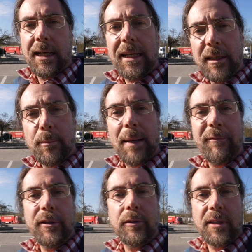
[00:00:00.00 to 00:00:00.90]
In the map
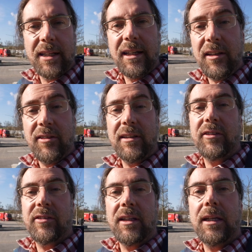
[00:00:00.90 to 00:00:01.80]
view, you can easily
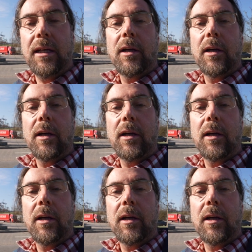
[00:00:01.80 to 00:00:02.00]
see